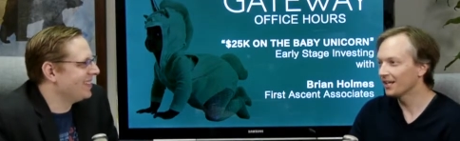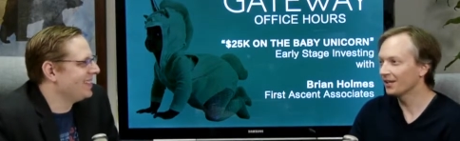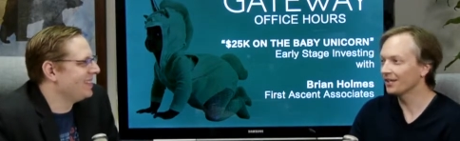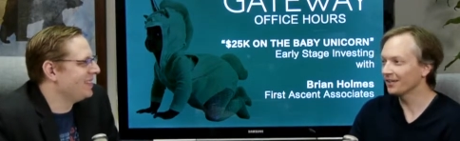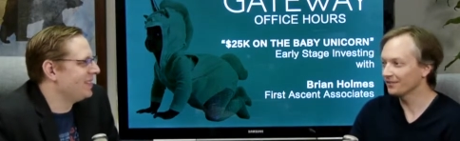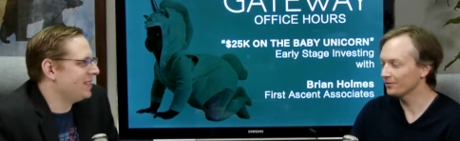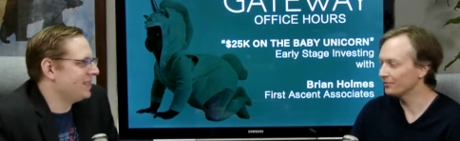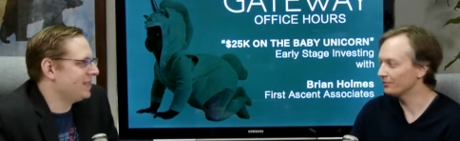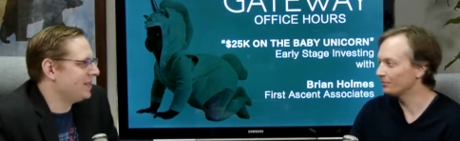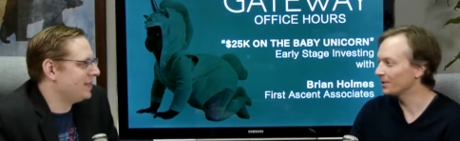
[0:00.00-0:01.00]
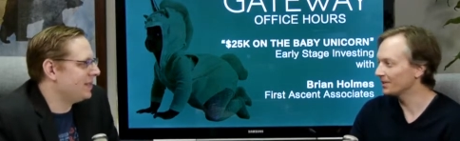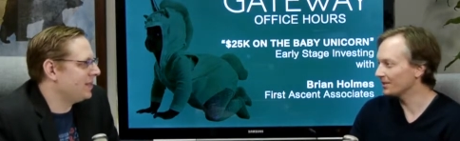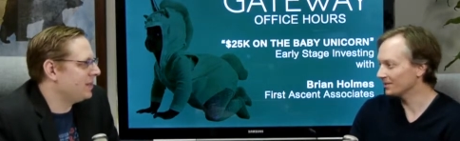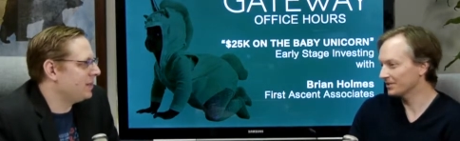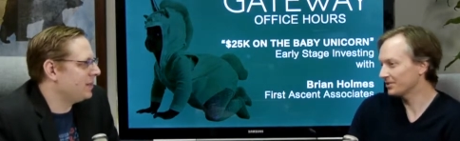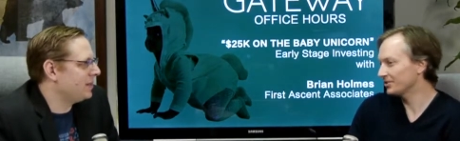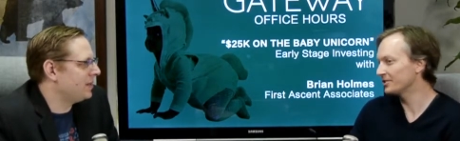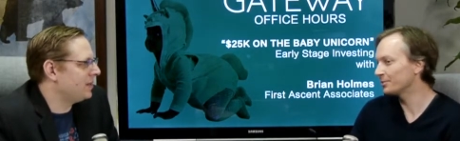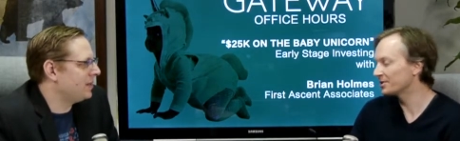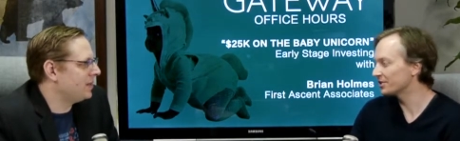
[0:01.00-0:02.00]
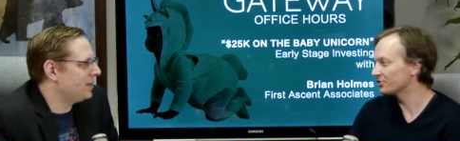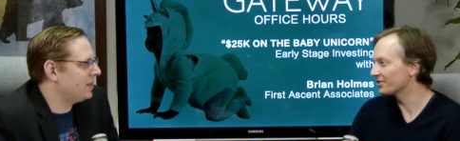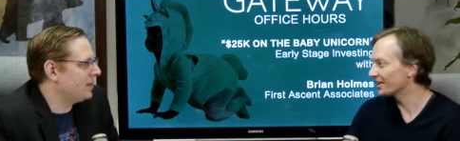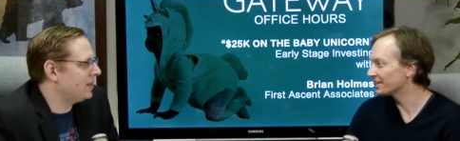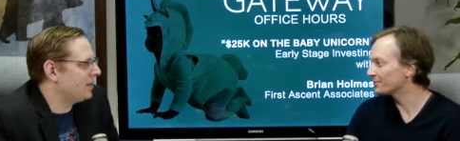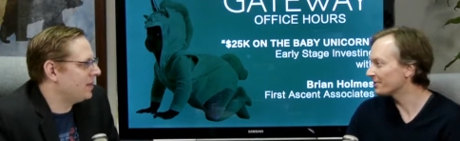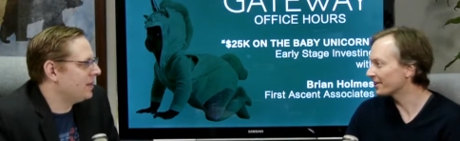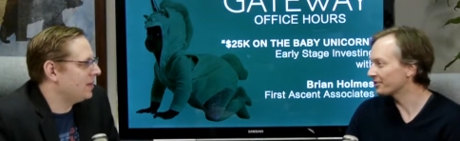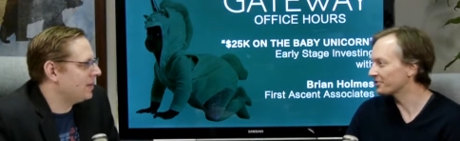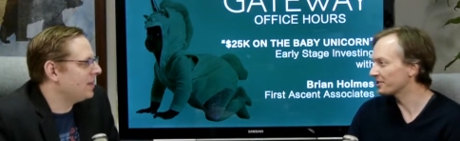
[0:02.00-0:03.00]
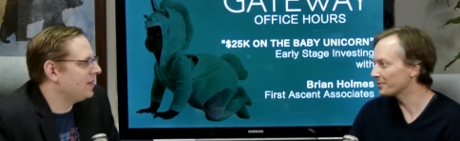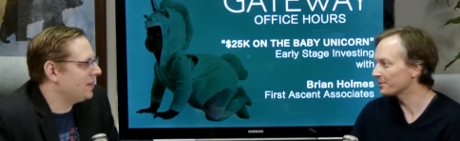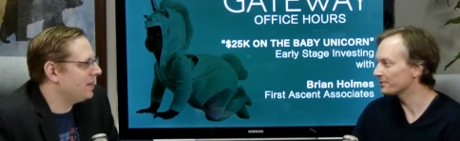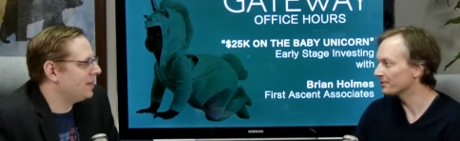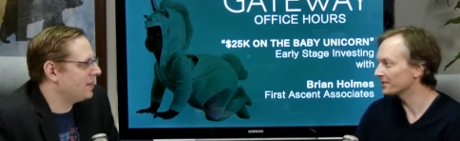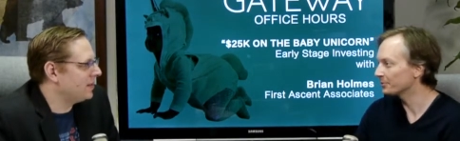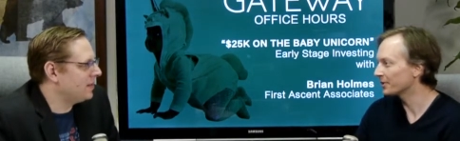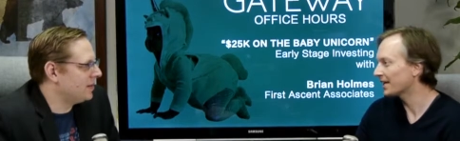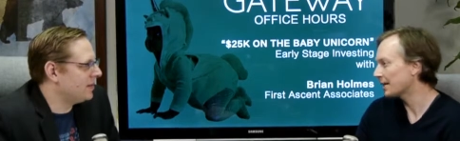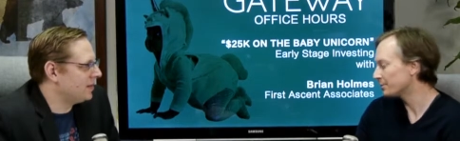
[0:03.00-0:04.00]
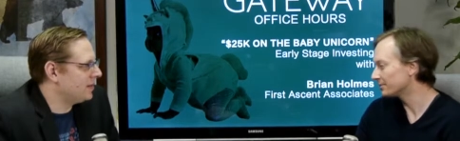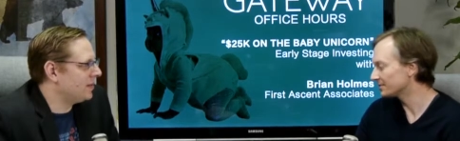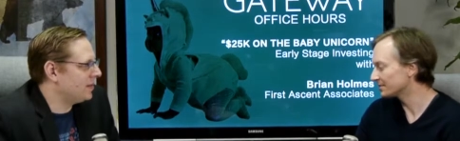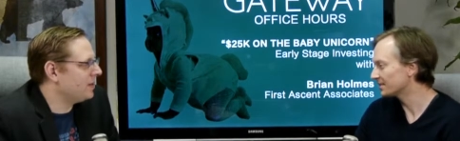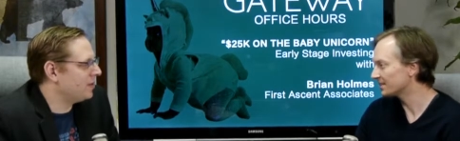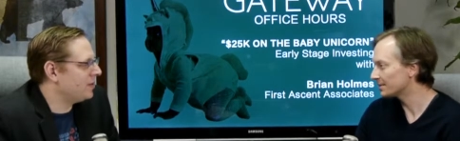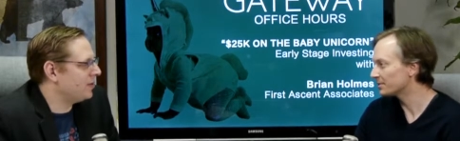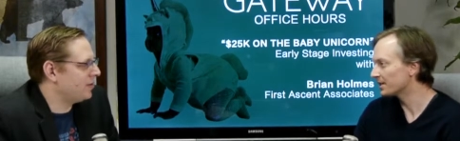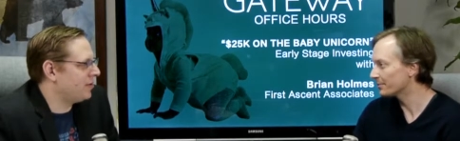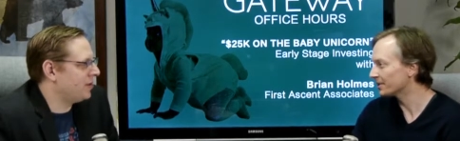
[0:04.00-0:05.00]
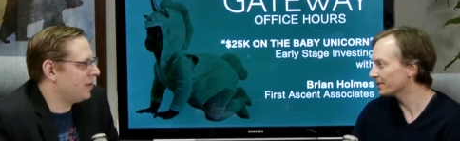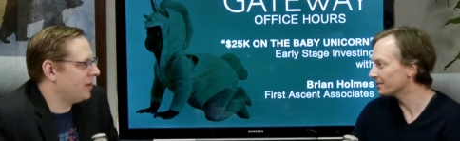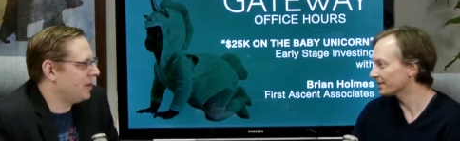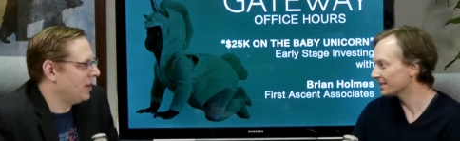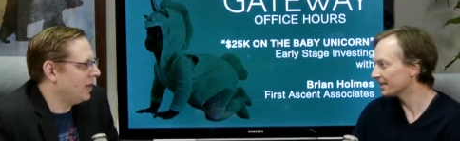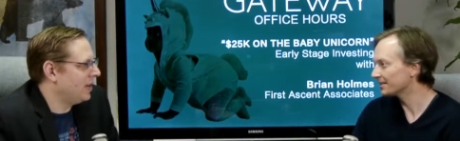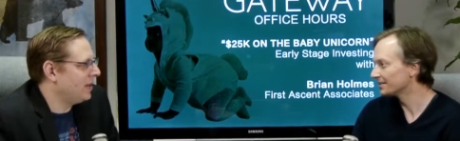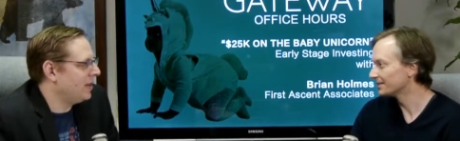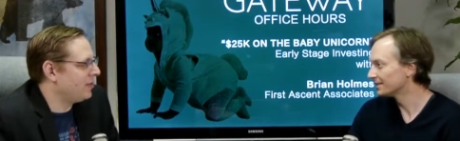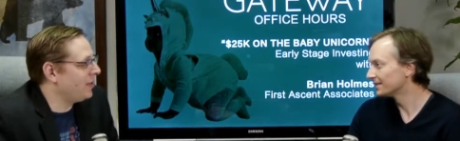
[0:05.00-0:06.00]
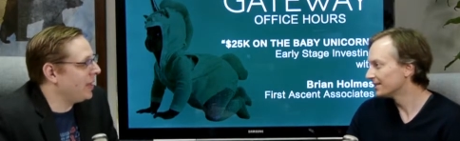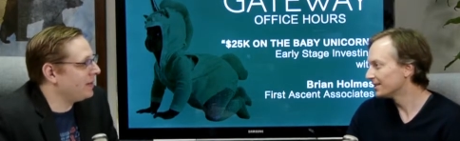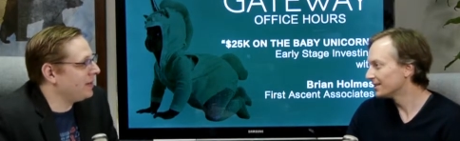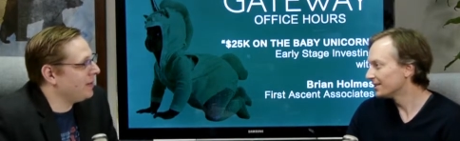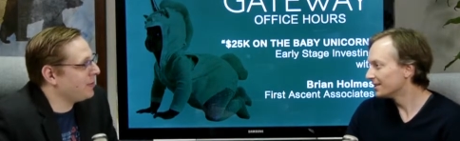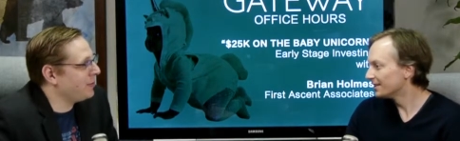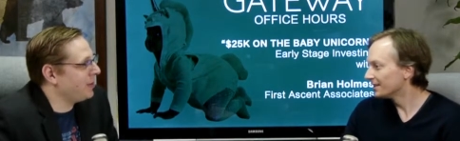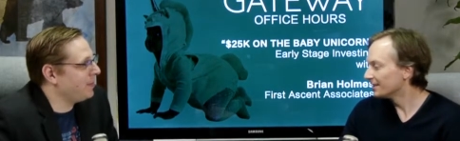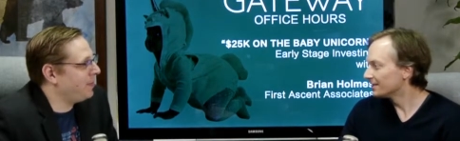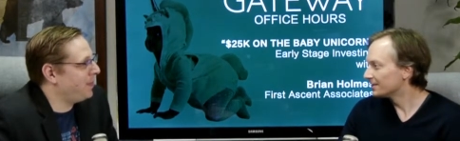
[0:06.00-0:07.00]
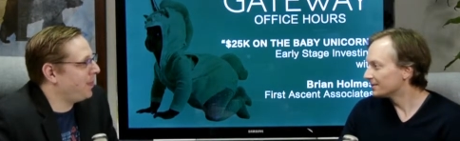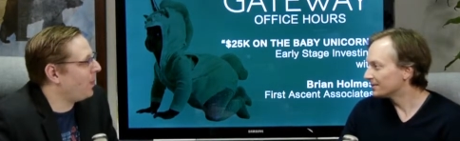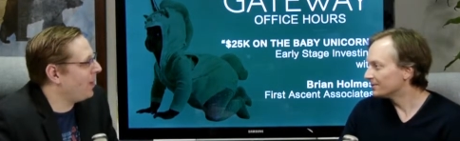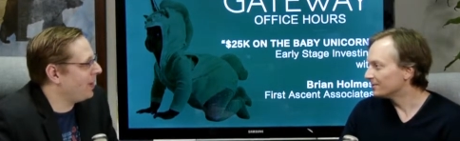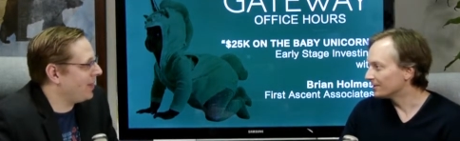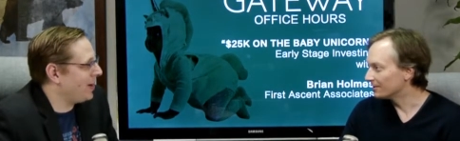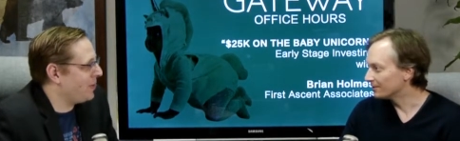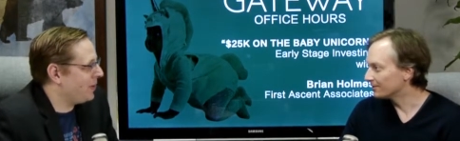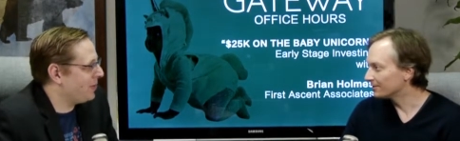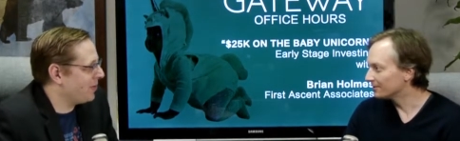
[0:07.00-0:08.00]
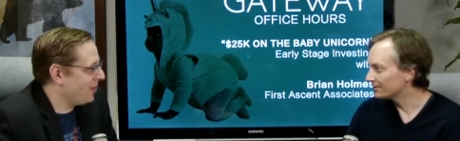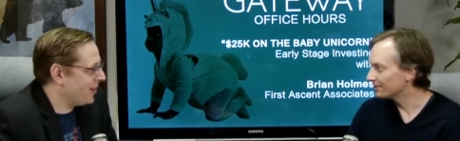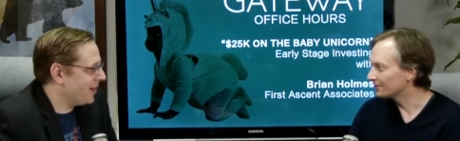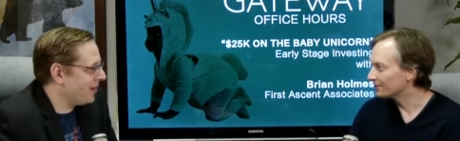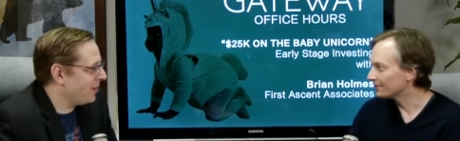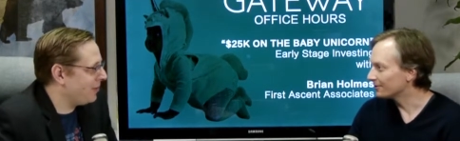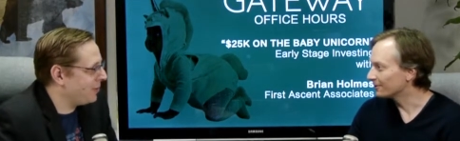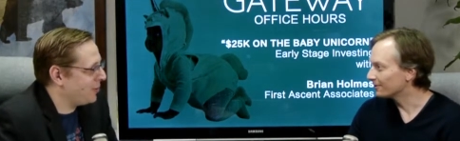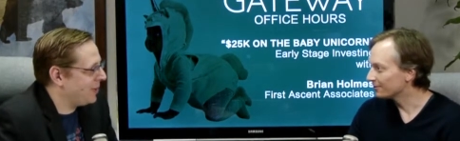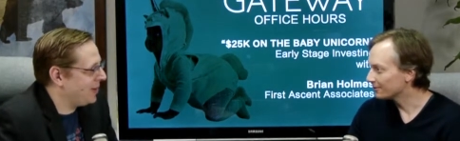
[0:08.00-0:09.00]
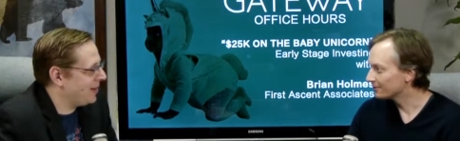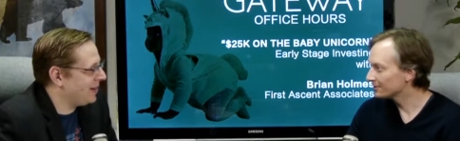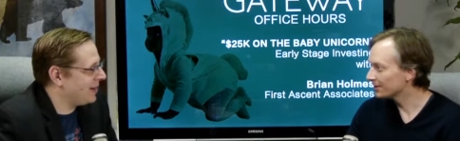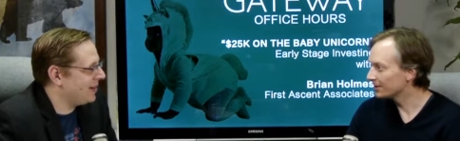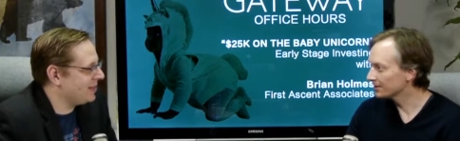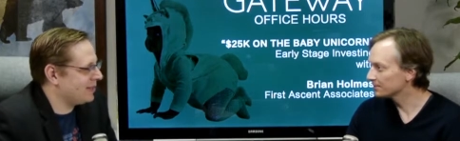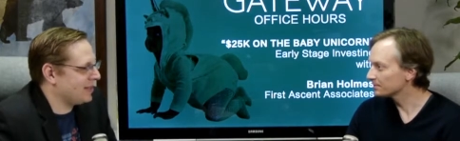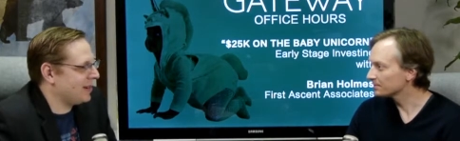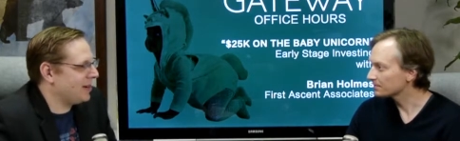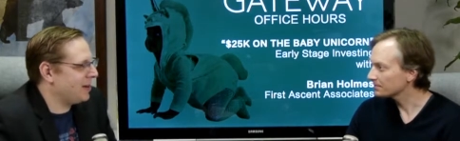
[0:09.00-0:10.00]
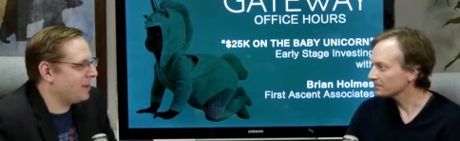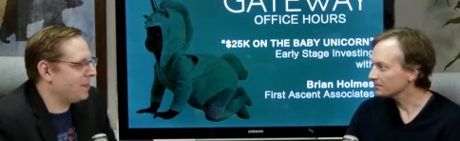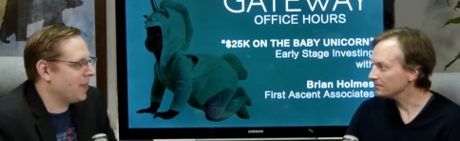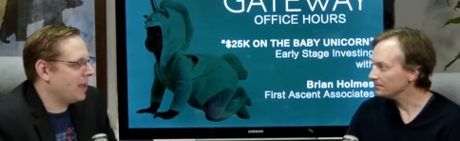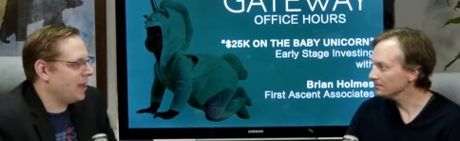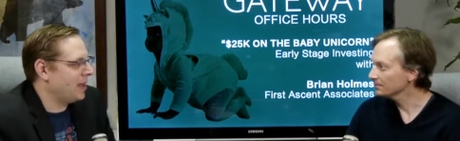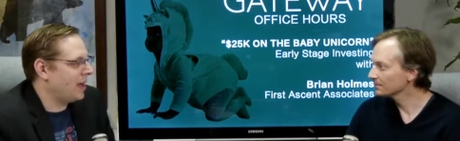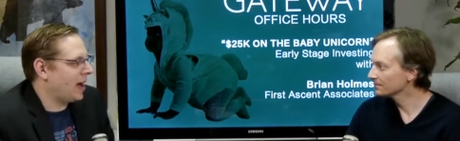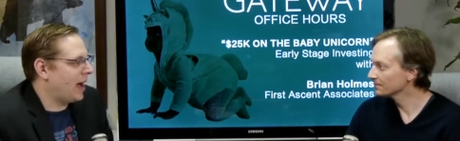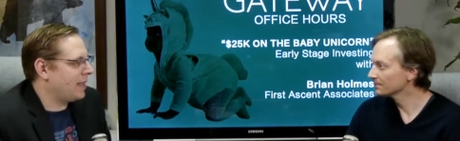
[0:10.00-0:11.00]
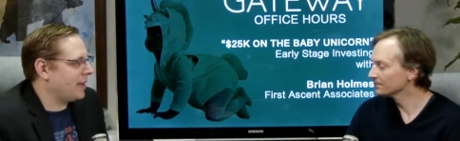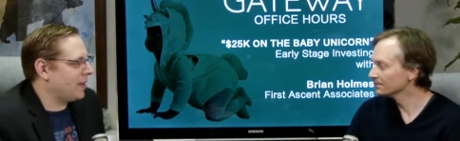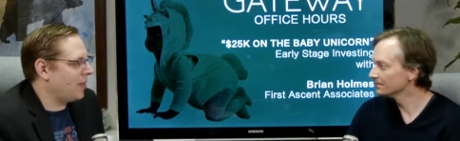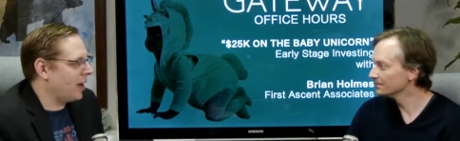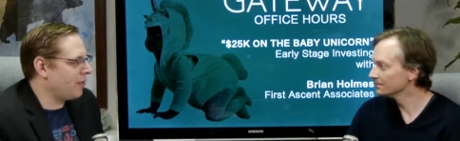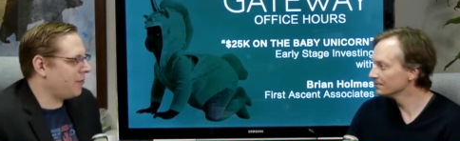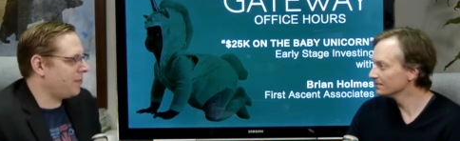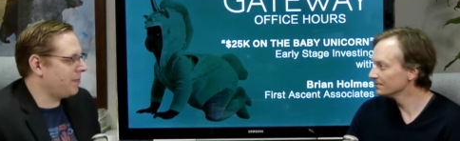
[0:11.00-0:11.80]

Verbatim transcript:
Speaker 1: uh, what your position then going to be like? And are you going to be able to raise more capital and keep the company sure. going? Yeah.
Speaker 2: So that's an interesting point that I want to drill in on a little bit because uh-huh. uh -huh. um, I think a lot of